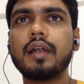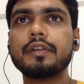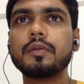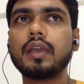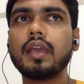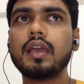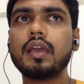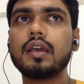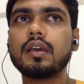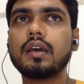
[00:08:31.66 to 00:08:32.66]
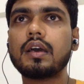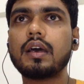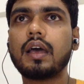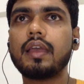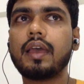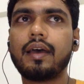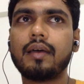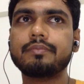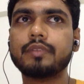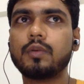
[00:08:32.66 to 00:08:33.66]
today I
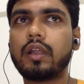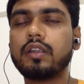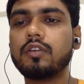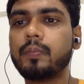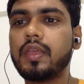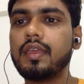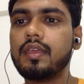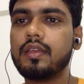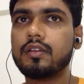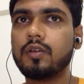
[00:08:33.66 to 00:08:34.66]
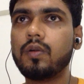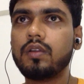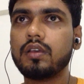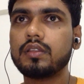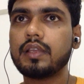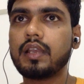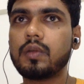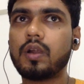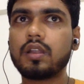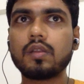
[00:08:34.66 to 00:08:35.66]
have 1 rupee note, then
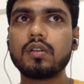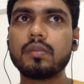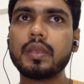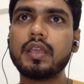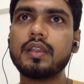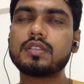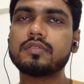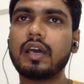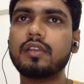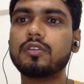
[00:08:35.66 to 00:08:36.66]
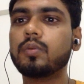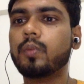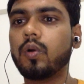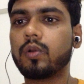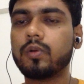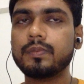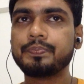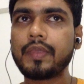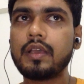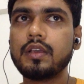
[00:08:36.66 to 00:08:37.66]
what would be its value tomorrow?
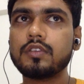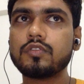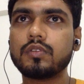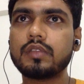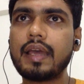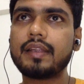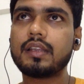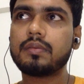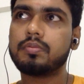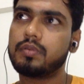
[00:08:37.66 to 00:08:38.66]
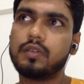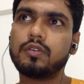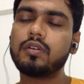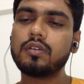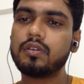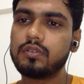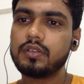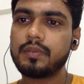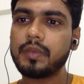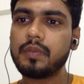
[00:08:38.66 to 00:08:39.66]
So that you don't know,
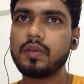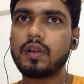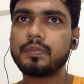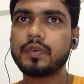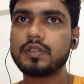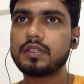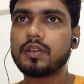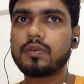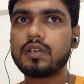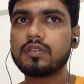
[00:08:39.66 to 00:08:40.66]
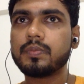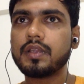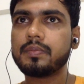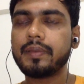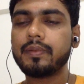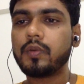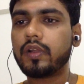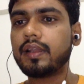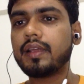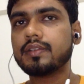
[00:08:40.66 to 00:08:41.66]
it may be 1.01 rupee, it may be
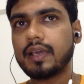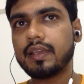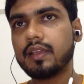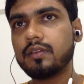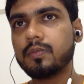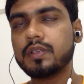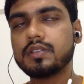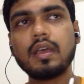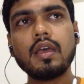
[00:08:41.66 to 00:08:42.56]
0.999 rupees.